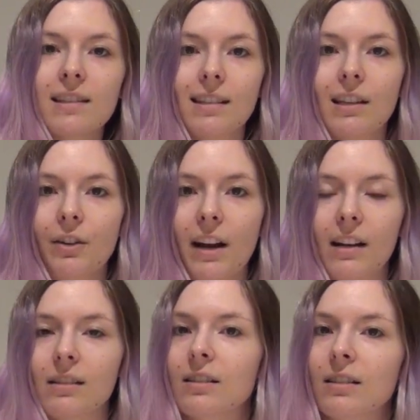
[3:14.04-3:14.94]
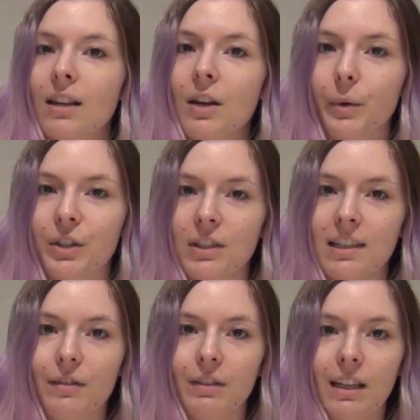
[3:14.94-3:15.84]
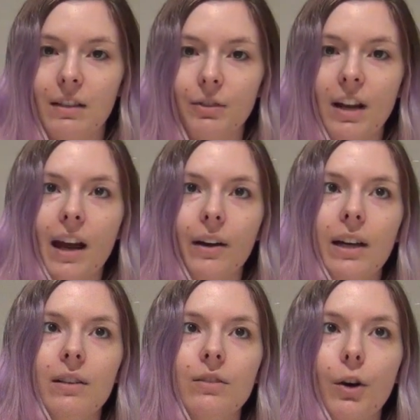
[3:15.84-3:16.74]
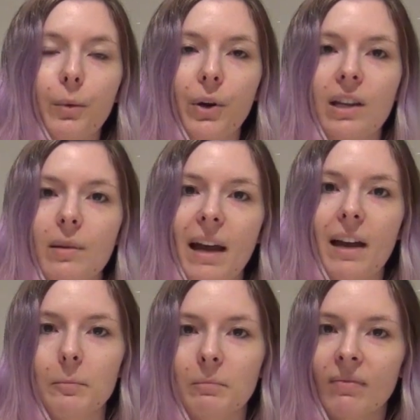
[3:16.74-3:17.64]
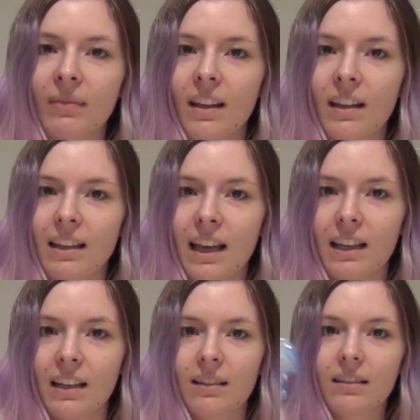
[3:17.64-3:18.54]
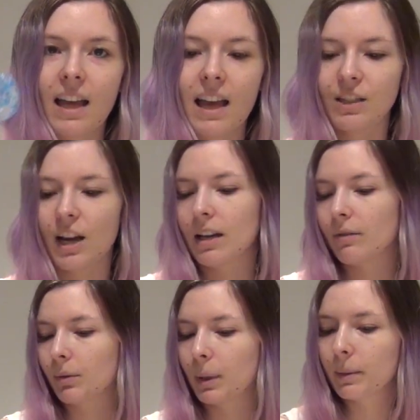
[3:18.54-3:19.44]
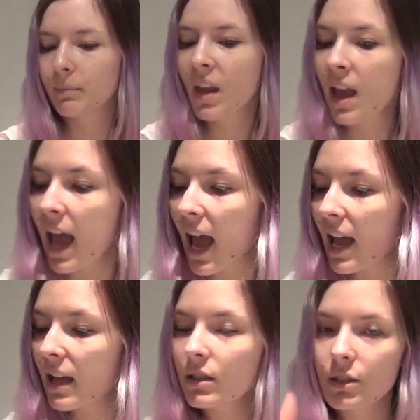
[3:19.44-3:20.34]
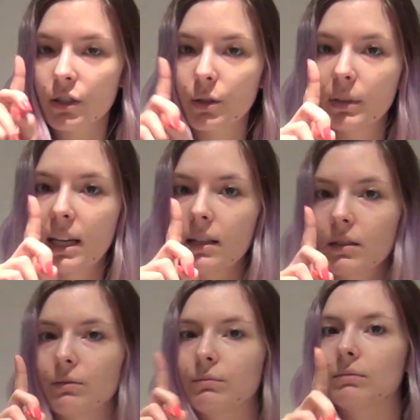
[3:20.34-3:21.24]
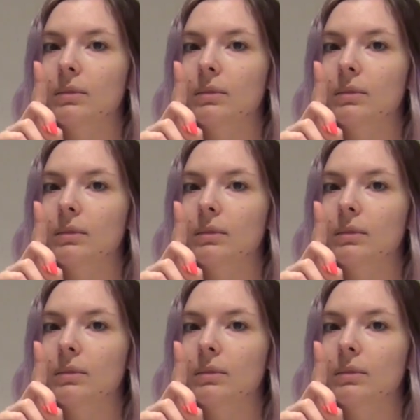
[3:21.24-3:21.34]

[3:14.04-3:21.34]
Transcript: sitting around watching TV for an hour and not worrying about getting hair dye everywhere. And you will need